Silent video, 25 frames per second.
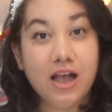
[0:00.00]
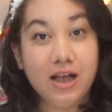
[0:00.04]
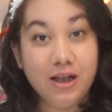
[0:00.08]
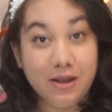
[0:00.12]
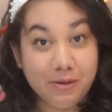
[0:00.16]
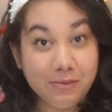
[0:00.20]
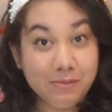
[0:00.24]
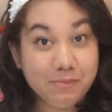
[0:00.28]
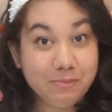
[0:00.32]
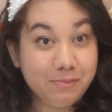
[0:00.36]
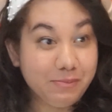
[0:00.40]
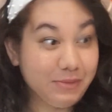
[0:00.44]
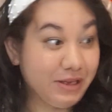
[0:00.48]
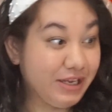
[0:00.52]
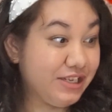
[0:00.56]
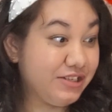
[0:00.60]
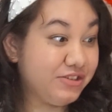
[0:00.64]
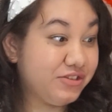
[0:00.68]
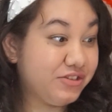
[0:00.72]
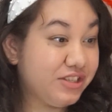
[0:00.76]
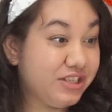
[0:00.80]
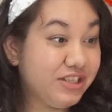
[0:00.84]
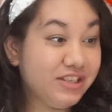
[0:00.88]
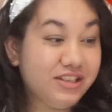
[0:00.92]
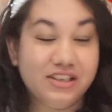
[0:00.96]

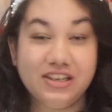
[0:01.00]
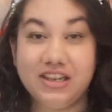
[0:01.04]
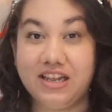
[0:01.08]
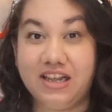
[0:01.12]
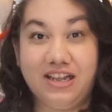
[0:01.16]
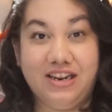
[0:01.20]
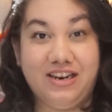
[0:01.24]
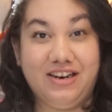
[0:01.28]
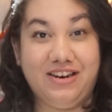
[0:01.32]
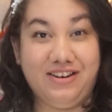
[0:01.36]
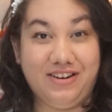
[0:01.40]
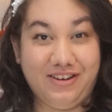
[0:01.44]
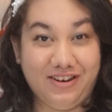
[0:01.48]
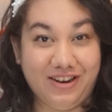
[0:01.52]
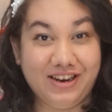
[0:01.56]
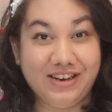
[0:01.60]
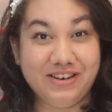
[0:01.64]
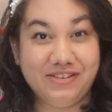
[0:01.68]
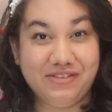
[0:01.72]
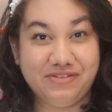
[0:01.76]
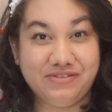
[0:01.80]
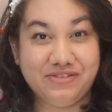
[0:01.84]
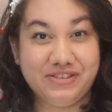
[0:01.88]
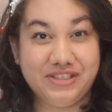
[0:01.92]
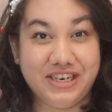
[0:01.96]
Amazing.
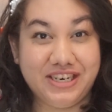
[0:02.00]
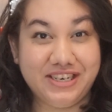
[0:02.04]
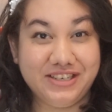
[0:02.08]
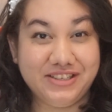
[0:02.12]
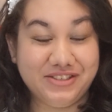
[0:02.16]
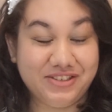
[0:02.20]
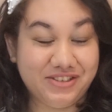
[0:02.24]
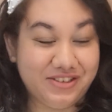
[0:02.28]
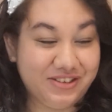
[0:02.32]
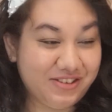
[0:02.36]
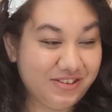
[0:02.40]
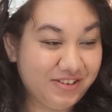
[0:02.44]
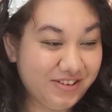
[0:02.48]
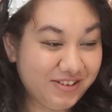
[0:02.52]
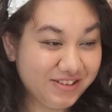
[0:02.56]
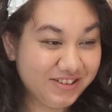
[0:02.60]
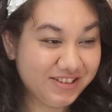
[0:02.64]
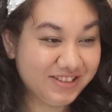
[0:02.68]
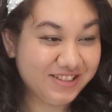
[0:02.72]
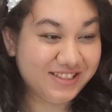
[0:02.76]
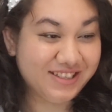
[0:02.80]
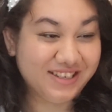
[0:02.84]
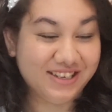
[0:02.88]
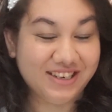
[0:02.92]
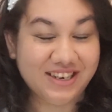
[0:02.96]
Life-changing,
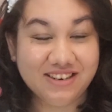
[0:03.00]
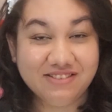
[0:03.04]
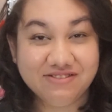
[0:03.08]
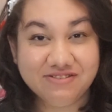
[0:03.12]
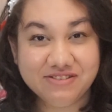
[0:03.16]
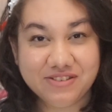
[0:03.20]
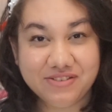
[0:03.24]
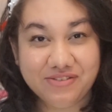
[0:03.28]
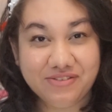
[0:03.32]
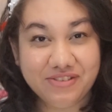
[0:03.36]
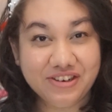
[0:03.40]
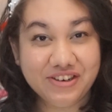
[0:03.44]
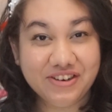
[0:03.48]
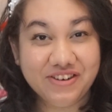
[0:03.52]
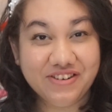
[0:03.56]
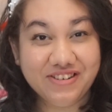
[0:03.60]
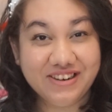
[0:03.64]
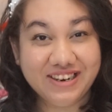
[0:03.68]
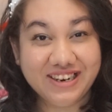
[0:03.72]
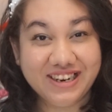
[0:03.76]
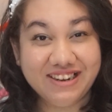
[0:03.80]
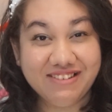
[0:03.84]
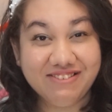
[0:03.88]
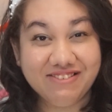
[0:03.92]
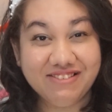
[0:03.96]
honestly. I was
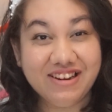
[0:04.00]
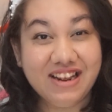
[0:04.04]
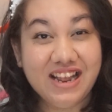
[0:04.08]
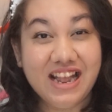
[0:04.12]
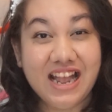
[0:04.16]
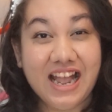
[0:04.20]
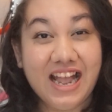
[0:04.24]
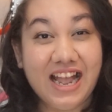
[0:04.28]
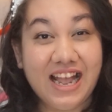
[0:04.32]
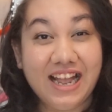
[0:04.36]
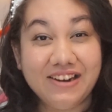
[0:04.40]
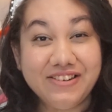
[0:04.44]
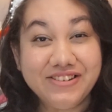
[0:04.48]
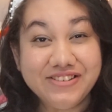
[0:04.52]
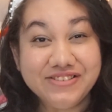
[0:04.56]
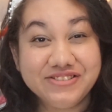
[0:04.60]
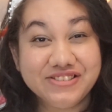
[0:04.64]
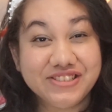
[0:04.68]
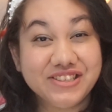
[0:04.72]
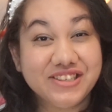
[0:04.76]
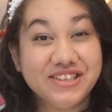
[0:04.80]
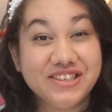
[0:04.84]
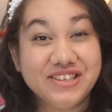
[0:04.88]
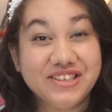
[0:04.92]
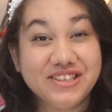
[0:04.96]
figuring out how I was
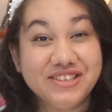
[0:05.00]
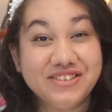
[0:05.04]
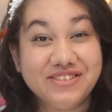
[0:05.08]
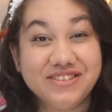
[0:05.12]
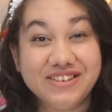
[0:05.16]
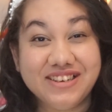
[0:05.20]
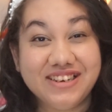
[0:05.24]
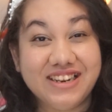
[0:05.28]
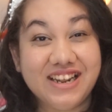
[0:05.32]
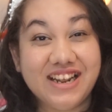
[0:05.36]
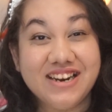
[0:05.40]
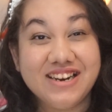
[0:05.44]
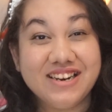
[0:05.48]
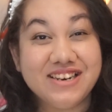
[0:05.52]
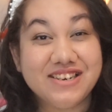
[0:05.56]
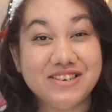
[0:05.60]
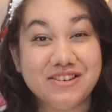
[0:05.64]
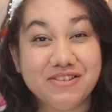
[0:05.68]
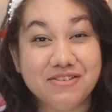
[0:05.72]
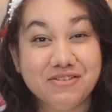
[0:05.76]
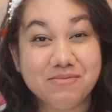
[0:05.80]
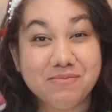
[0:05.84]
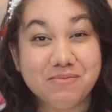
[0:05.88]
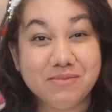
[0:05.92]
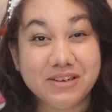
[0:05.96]
gonna do it and it
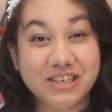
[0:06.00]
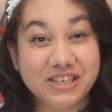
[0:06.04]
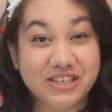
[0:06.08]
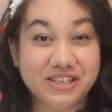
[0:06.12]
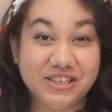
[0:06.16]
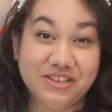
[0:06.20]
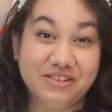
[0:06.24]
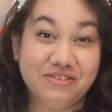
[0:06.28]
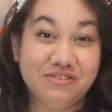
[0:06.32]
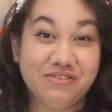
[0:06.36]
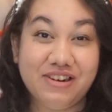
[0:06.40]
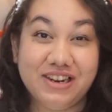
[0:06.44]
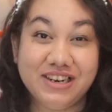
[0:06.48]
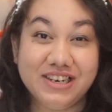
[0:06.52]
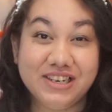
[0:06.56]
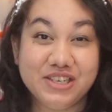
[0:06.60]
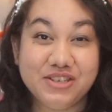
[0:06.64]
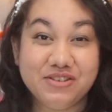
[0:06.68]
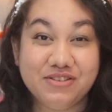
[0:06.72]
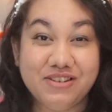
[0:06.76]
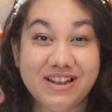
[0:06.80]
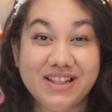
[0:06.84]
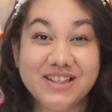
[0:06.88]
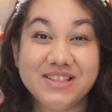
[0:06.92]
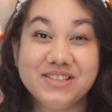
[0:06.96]
told me, do you want to
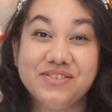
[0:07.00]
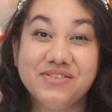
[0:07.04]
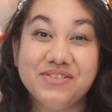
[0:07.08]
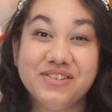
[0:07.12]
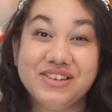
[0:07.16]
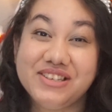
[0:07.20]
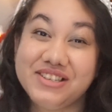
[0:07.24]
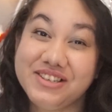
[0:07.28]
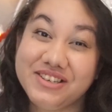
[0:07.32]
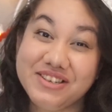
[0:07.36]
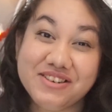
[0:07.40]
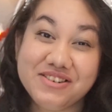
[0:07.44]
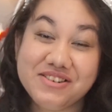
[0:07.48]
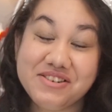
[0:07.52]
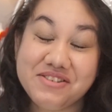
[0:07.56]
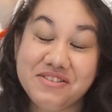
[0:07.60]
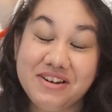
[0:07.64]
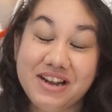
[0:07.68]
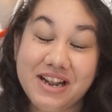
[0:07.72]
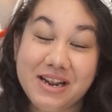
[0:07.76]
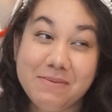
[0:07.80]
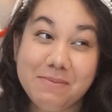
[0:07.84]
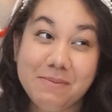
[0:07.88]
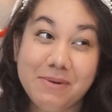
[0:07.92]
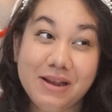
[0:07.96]
transfer it to your new
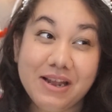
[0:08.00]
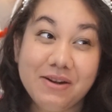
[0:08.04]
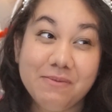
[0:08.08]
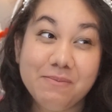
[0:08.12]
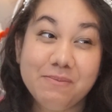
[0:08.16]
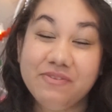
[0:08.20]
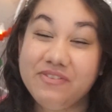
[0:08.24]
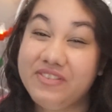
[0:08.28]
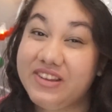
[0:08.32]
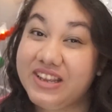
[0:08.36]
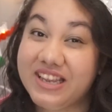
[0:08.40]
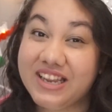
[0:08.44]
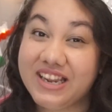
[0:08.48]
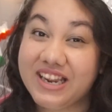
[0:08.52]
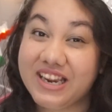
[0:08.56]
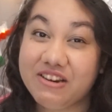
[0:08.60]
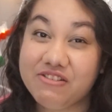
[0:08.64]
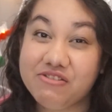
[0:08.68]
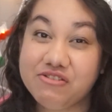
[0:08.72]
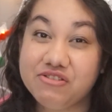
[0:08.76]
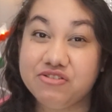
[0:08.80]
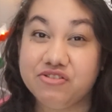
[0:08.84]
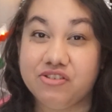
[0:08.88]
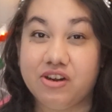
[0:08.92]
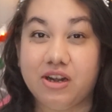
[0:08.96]
iPad via
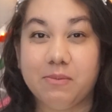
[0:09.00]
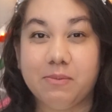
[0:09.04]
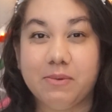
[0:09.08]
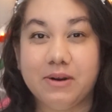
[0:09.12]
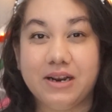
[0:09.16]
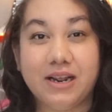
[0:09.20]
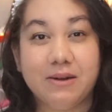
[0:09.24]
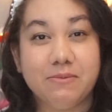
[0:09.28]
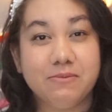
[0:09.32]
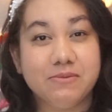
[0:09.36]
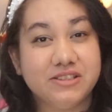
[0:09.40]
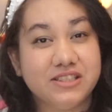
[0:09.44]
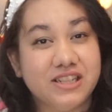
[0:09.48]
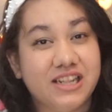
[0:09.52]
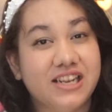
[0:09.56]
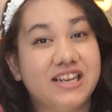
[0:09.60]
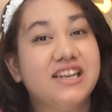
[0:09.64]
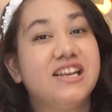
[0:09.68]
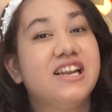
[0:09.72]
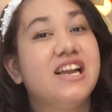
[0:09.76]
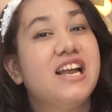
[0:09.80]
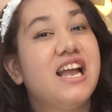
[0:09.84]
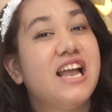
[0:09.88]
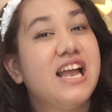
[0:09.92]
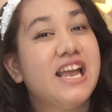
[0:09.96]
AirDrop? And I was like,
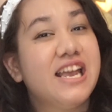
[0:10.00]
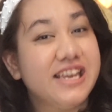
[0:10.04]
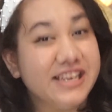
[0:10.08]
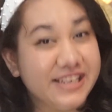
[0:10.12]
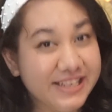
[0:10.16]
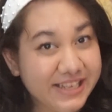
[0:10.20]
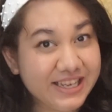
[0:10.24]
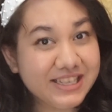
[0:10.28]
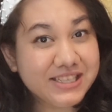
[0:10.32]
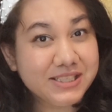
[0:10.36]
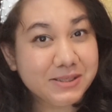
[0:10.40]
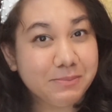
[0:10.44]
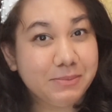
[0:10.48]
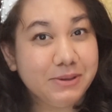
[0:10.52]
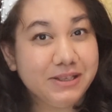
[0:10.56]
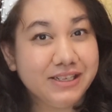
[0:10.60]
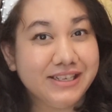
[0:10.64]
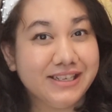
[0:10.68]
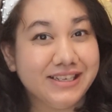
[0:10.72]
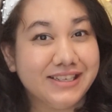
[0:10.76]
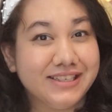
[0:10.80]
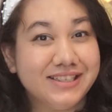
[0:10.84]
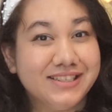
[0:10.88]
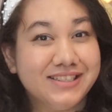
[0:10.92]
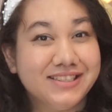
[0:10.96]
yes
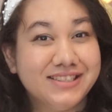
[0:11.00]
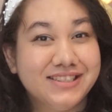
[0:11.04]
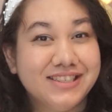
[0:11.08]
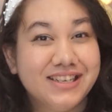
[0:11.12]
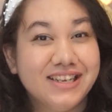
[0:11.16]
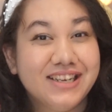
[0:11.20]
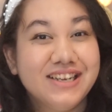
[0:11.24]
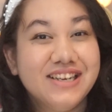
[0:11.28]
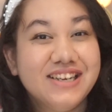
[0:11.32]
please.